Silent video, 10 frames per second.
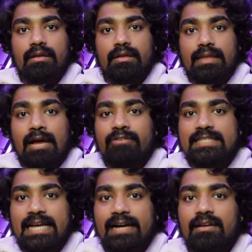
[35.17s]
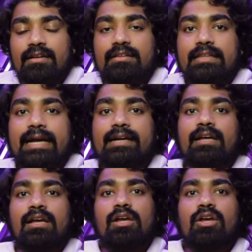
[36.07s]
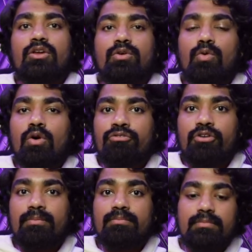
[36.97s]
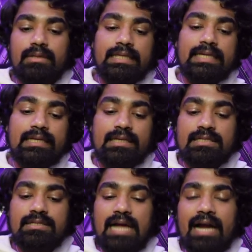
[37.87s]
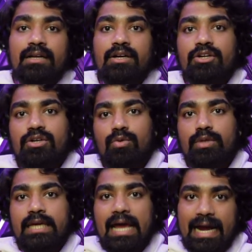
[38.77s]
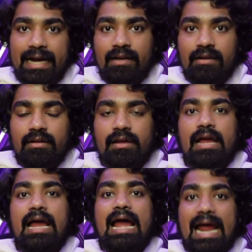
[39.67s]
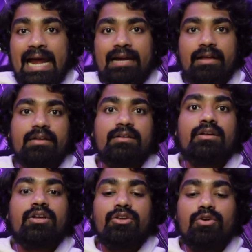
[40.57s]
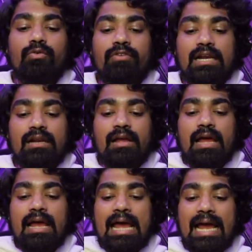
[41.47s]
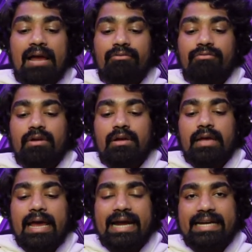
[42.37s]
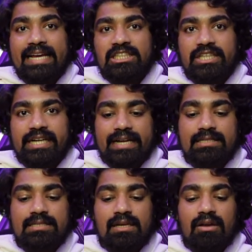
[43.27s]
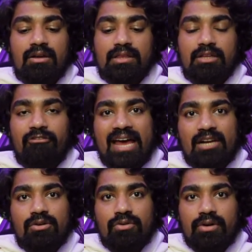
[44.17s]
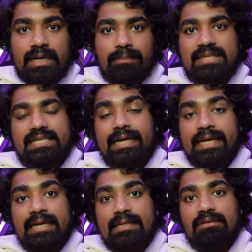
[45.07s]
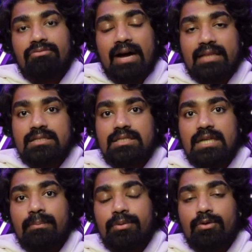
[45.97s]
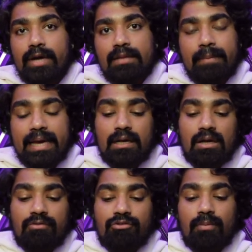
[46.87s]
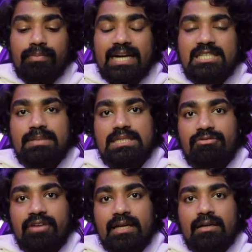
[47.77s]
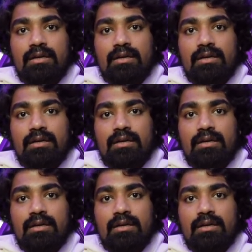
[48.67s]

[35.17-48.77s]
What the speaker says: Now we said that you go from the start to the end and you will have at each index the value representing the farthest jump you can make from that specific